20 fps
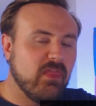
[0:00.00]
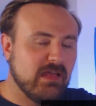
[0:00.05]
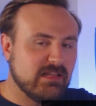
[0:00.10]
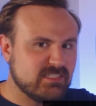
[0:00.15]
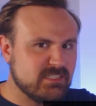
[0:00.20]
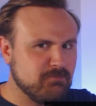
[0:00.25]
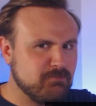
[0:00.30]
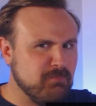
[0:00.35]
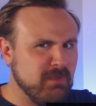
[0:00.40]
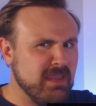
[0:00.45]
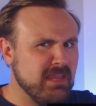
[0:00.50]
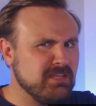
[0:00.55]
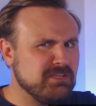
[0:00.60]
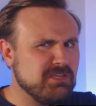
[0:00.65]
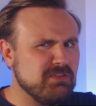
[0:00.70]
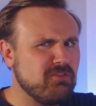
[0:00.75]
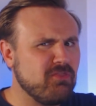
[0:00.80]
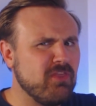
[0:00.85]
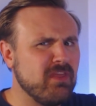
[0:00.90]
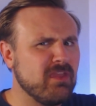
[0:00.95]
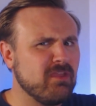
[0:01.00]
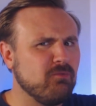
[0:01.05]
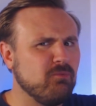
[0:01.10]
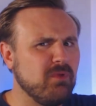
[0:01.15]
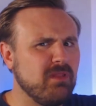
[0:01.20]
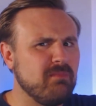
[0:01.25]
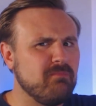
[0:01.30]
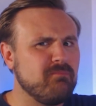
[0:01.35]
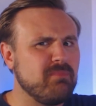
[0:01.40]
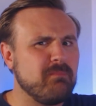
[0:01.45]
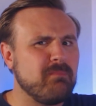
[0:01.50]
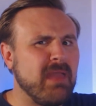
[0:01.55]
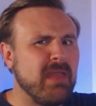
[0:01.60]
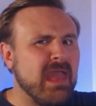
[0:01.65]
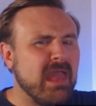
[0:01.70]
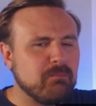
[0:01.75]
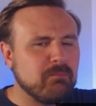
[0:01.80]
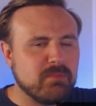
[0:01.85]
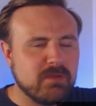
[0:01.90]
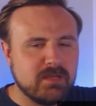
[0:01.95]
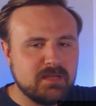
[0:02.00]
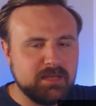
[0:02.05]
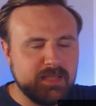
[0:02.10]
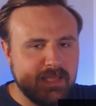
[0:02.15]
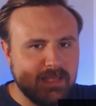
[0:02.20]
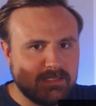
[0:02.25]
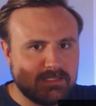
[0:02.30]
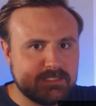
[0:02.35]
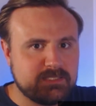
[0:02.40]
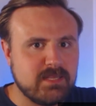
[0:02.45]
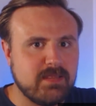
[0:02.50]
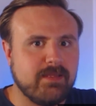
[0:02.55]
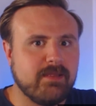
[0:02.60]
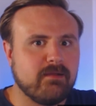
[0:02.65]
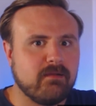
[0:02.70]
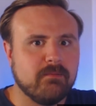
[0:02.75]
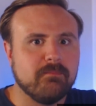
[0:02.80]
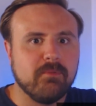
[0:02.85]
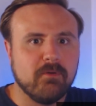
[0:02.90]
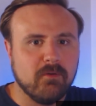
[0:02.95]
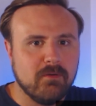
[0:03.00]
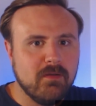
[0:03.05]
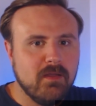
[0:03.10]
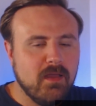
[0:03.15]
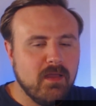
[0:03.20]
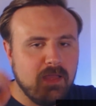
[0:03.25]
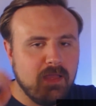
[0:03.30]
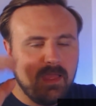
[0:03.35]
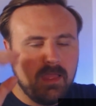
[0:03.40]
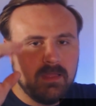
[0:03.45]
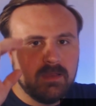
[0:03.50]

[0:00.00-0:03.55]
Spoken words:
That speed you think wouldn't be bad, but it's terrible.